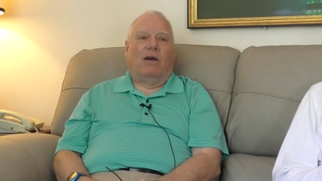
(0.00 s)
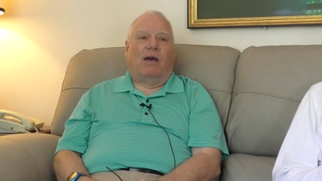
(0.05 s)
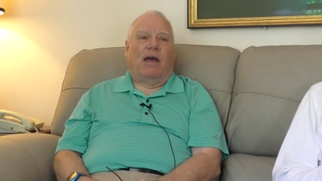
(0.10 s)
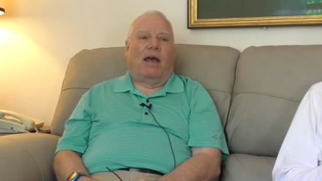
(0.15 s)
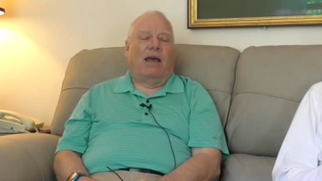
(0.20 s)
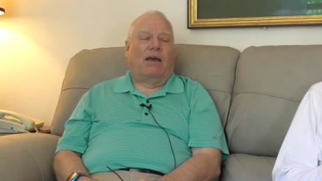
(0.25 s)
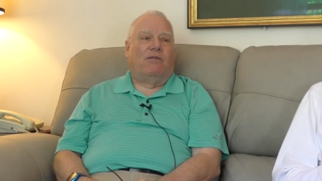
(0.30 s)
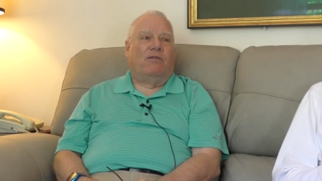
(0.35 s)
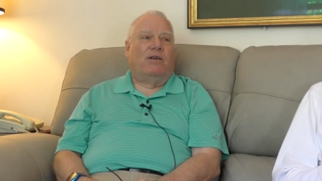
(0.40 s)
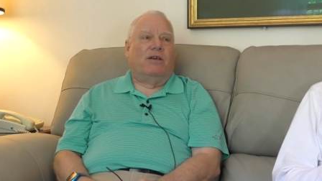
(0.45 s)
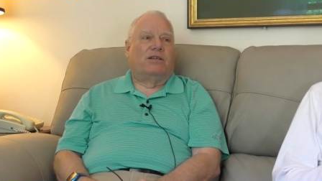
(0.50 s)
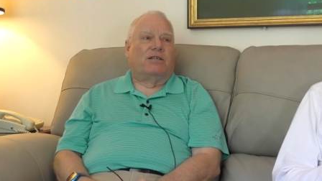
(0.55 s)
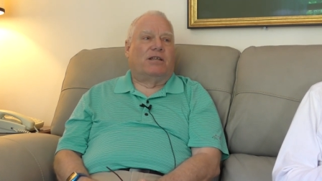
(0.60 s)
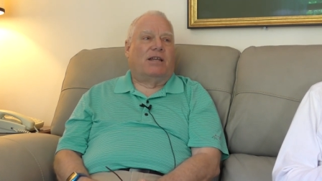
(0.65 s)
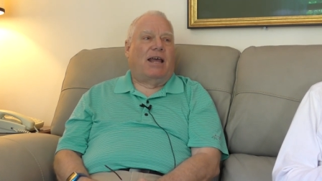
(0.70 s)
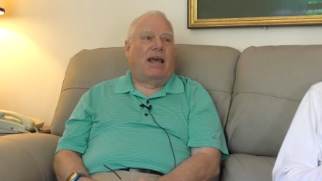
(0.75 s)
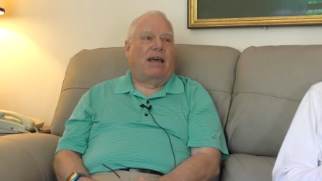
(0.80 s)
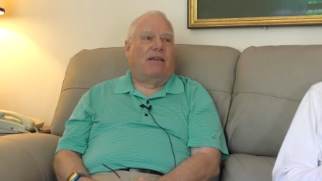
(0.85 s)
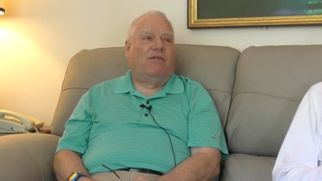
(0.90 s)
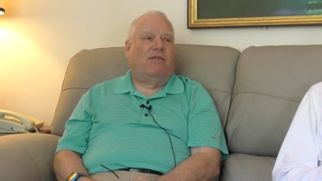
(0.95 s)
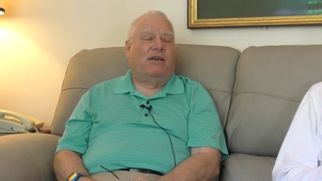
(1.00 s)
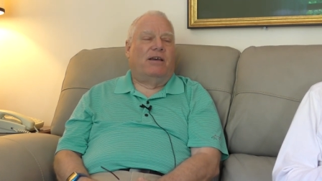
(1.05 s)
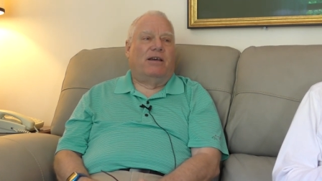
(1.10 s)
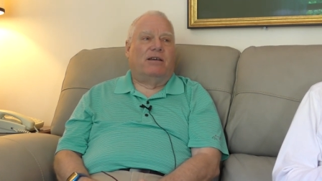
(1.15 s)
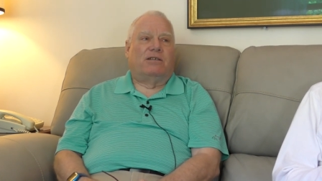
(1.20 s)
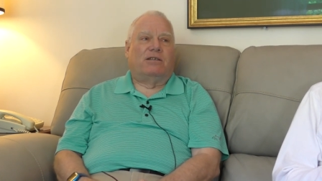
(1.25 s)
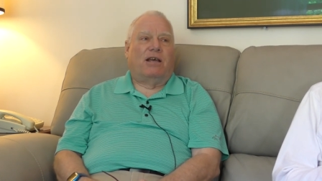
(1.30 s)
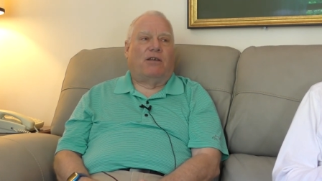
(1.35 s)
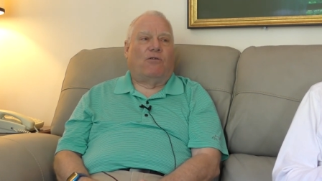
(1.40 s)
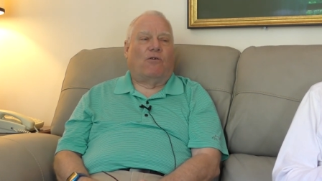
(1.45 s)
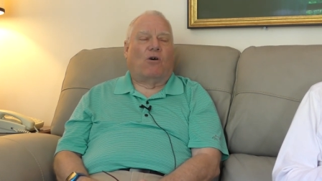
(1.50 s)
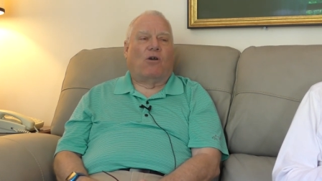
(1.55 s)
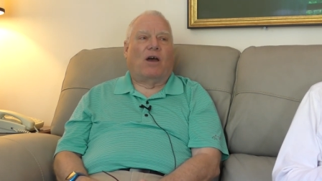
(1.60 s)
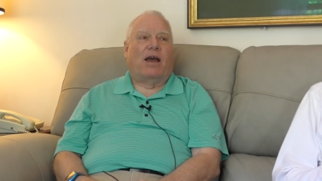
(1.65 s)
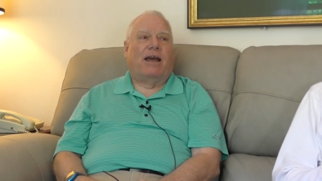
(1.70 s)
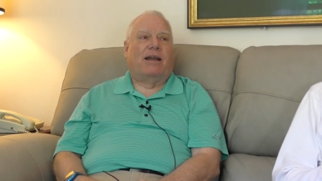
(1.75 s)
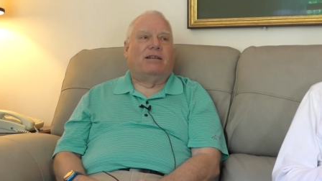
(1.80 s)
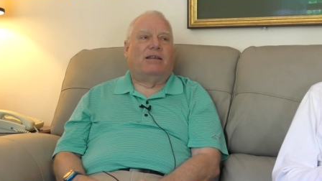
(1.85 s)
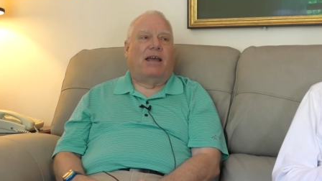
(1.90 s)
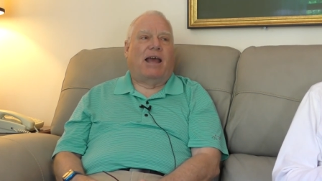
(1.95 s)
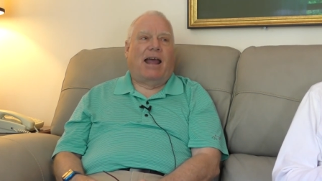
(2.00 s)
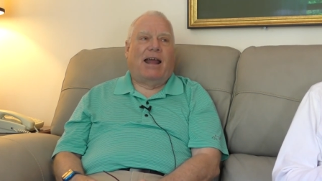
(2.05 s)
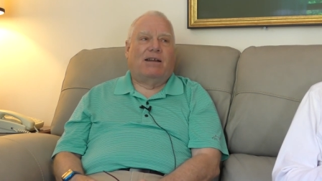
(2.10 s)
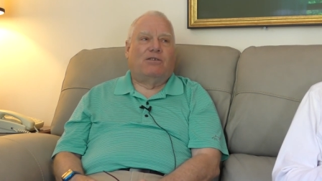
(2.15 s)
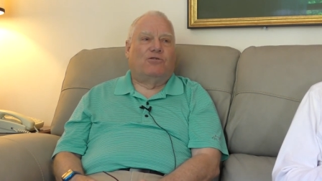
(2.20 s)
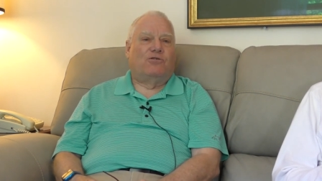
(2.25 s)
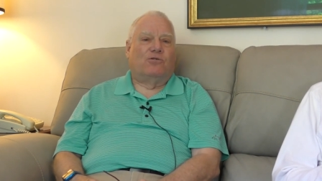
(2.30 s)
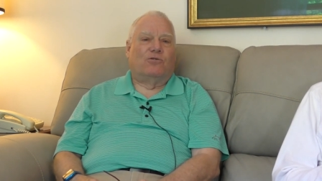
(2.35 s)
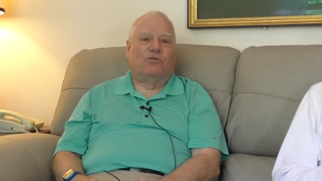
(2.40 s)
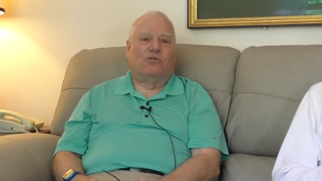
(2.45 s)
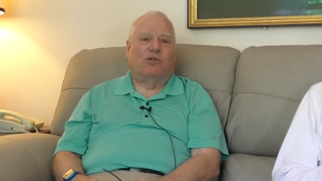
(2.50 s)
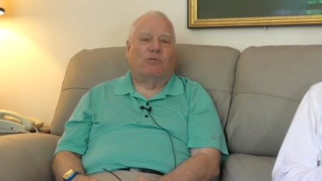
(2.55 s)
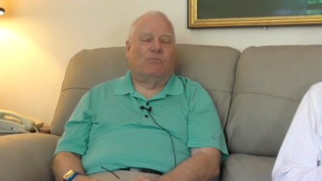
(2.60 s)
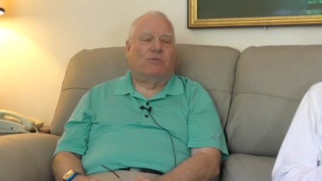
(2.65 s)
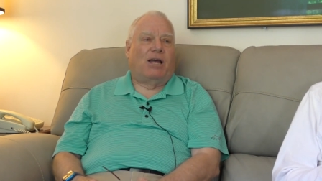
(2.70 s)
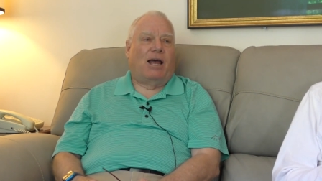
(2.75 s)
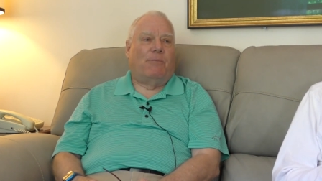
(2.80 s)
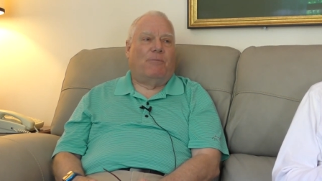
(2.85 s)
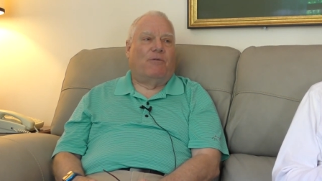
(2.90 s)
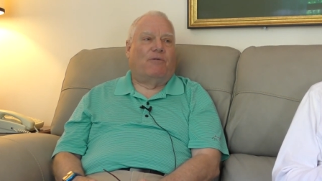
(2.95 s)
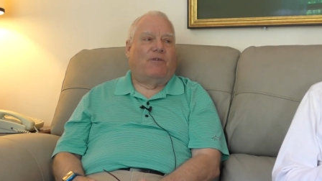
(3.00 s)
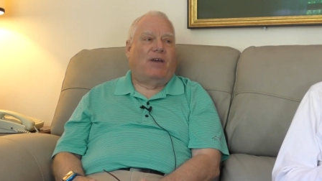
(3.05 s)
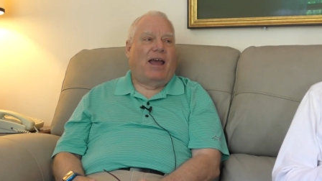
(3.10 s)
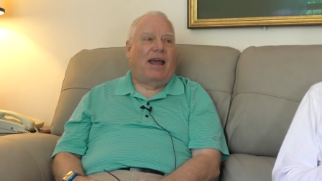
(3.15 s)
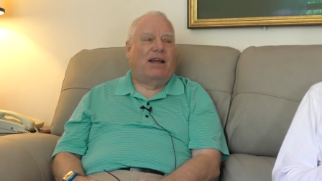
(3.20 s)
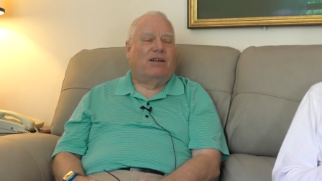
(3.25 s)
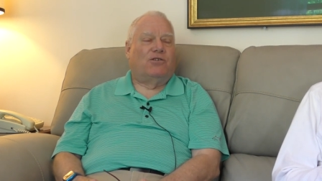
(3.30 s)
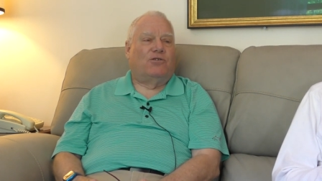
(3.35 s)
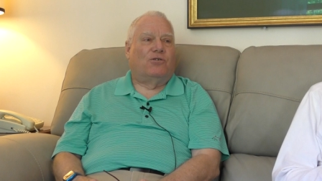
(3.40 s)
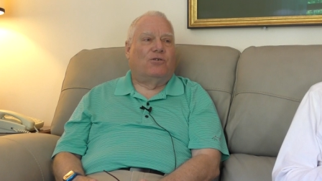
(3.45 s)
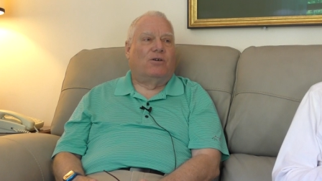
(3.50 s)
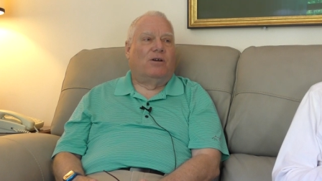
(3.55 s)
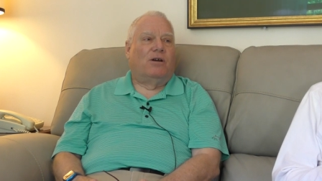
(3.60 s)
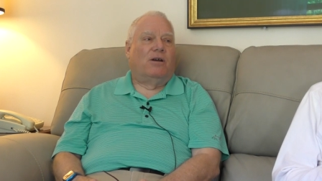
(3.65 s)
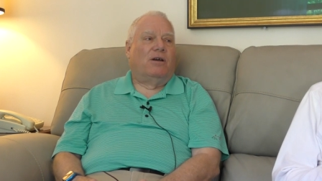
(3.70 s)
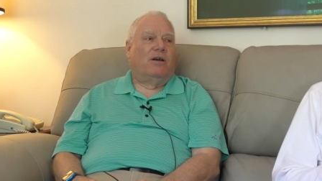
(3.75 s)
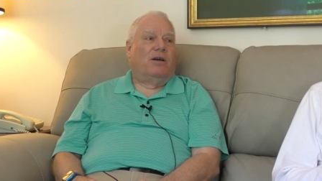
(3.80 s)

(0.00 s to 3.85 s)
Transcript: had this and had this. They thought I had cancer, some type of cancer.